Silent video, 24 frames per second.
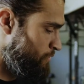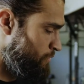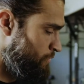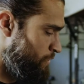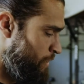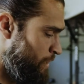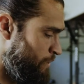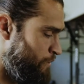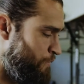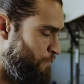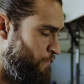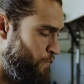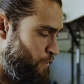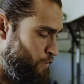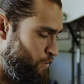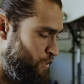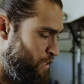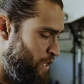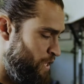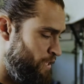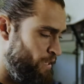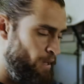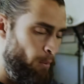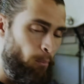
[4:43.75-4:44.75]
Now the first
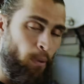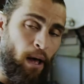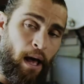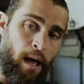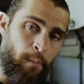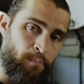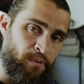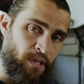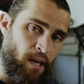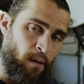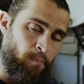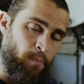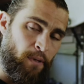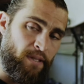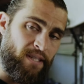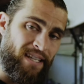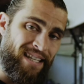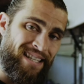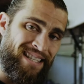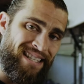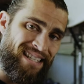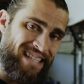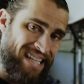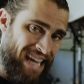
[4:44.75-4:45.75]
thing that pops up is a
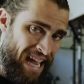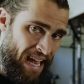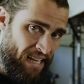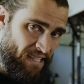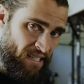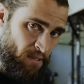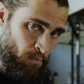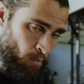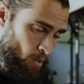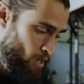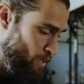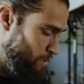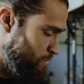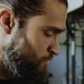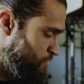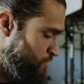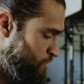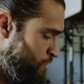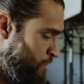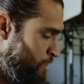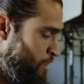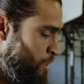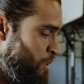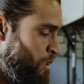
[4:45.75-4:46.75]
stats page.
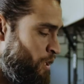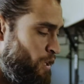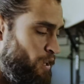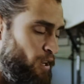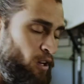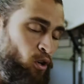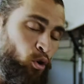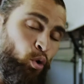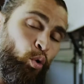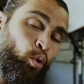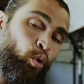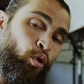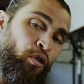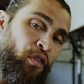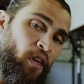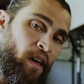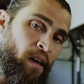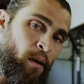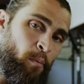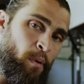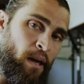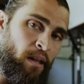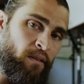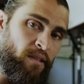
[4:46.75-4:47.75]
Cool
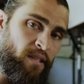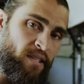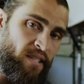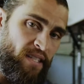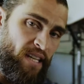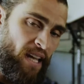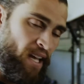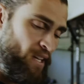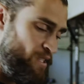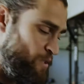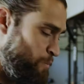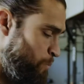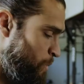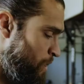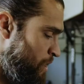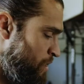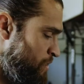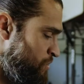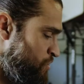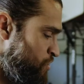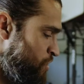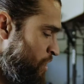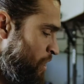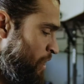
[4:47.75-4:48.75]
thing about the stats
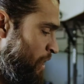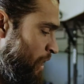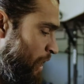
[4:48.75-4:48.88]
page,